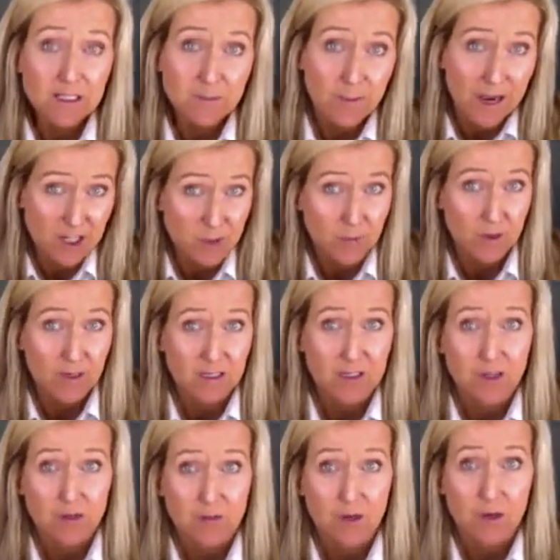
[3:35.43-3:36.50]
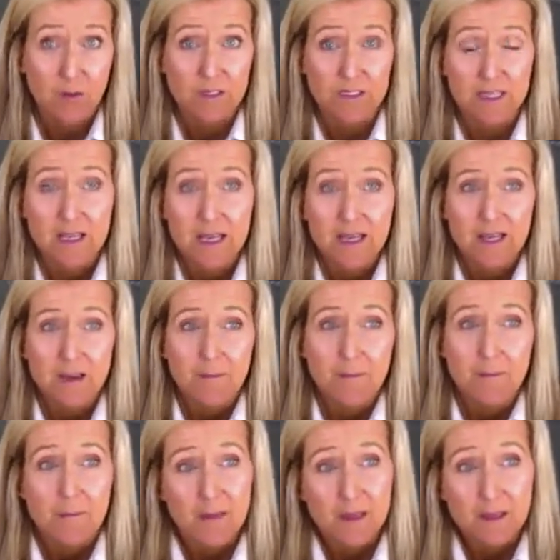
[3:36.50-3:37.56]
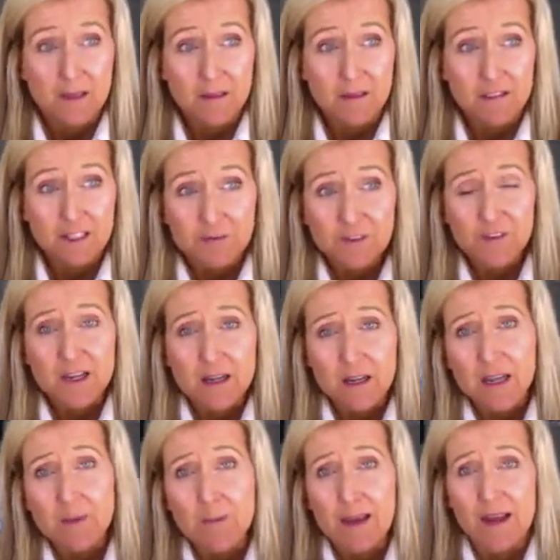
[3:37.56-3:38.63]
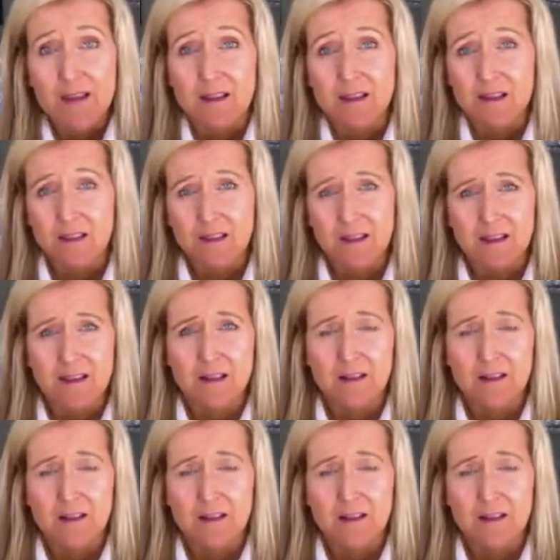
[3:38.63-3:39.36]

Poshmark, as you know, is different than eBay in